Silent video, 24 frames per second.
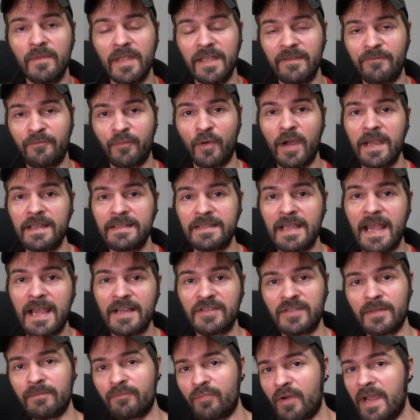If price
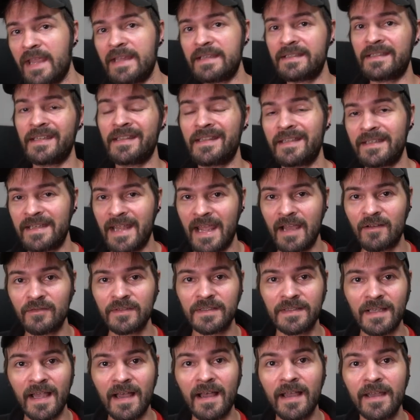action breaks to the
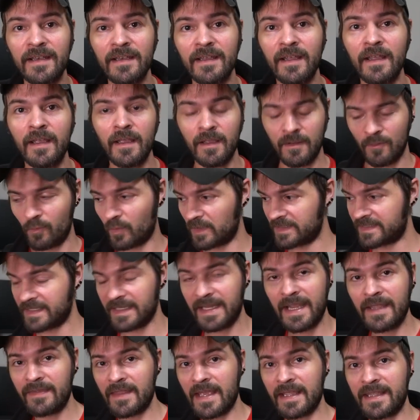downside, once
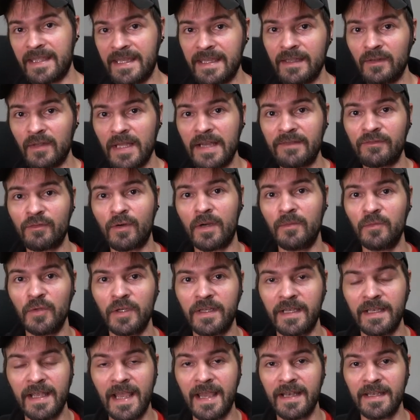again, that key level I'm
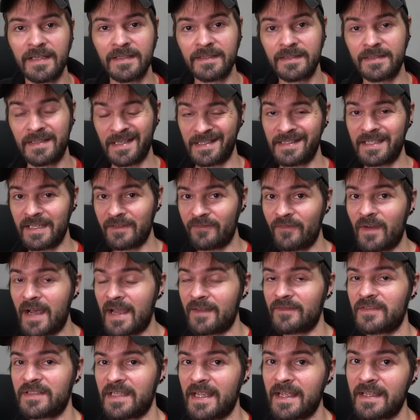looking at is
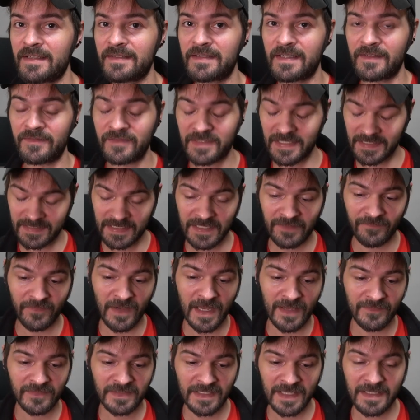65 cents. If
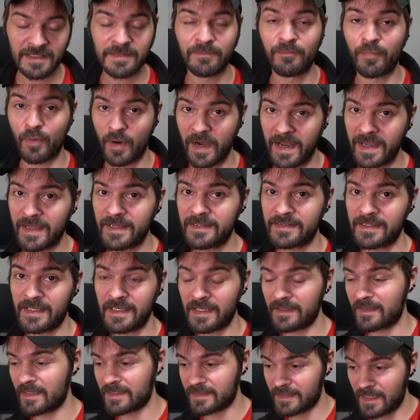65 cents breaks and
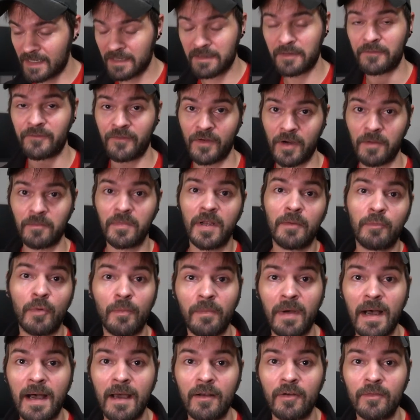it does not confirm double
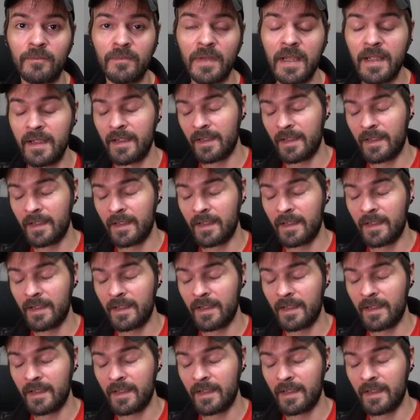bottom,